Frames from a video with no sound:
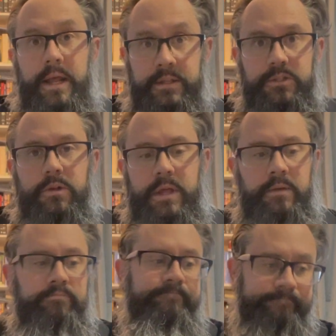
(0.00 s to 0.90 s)
And so
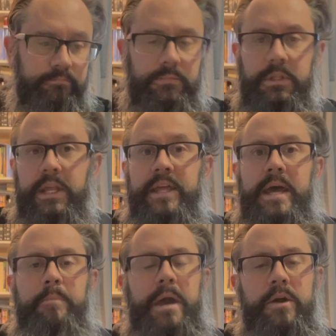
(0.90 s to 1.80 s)
then lay
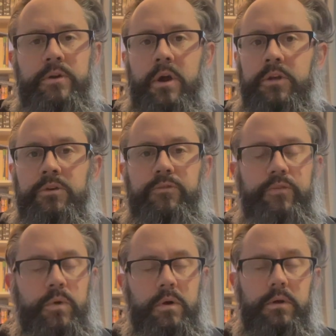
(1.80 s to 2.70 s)
that pattern on you
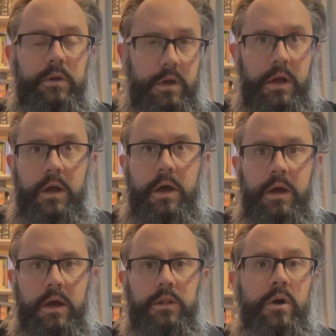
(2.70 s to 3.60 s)
for
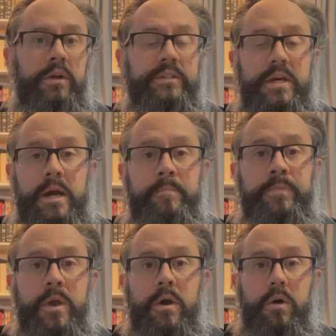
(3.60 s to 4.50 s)
a long time,
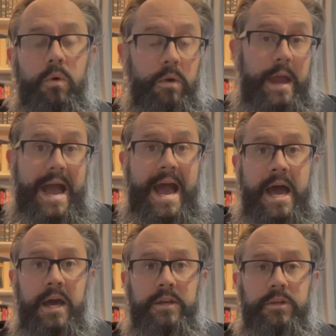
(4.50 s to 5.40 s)
or
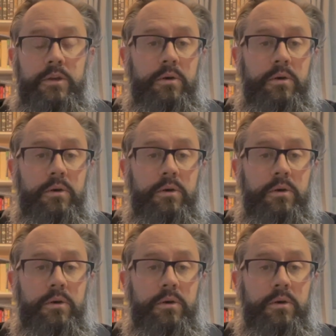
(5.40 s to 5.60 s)
add,